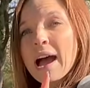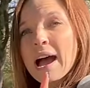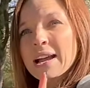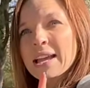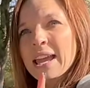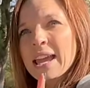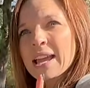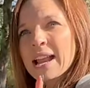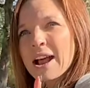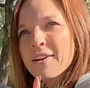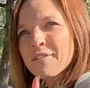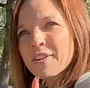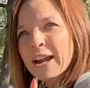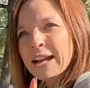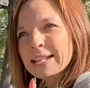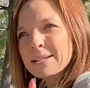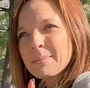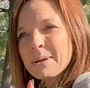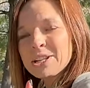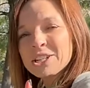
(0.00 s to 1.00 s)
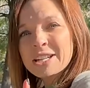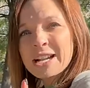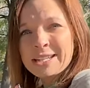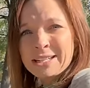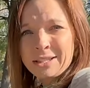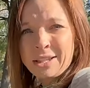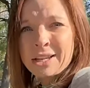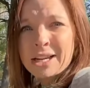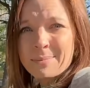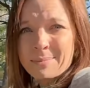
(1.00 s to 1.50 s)
I can't. I forgot to mention. I
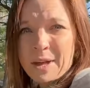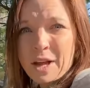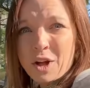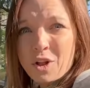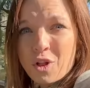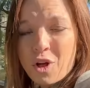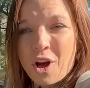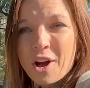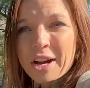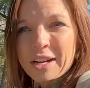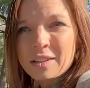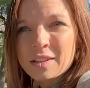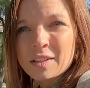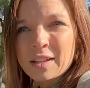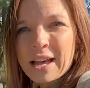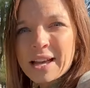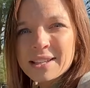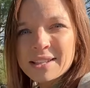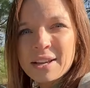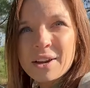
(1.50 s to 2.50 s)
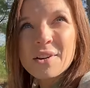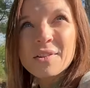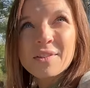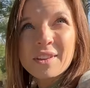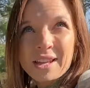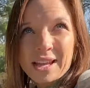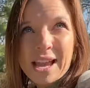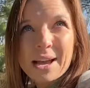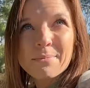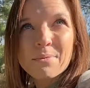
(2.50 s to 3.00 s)
did look up that clock at the last sale that
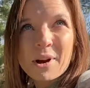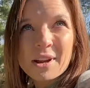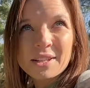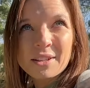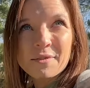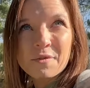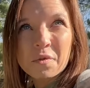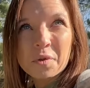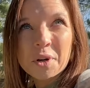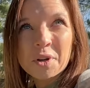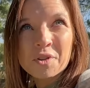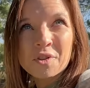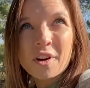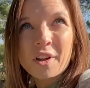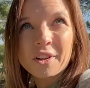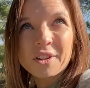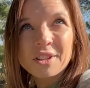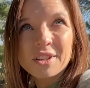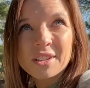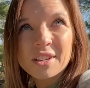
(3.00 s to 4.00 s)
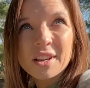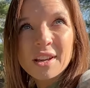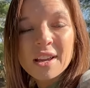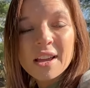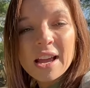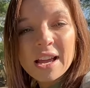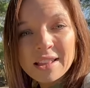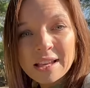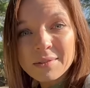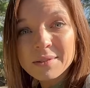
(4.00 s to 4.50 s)
he had priced at four hundred dollars. Okay, yeah.
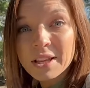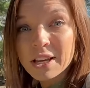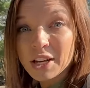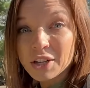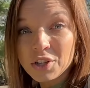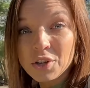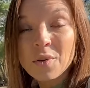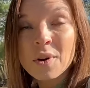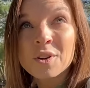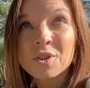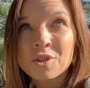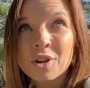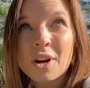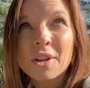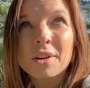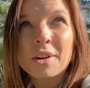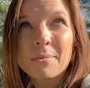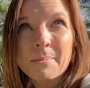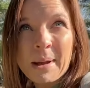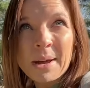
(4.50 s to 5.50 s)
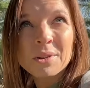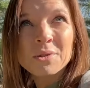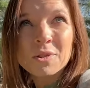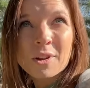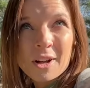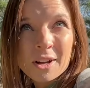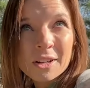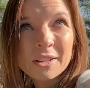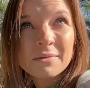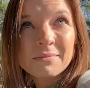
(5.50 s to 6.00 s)
And that was like a two hundred dollar mantle
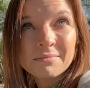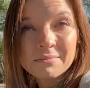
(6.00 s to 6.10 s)
clock.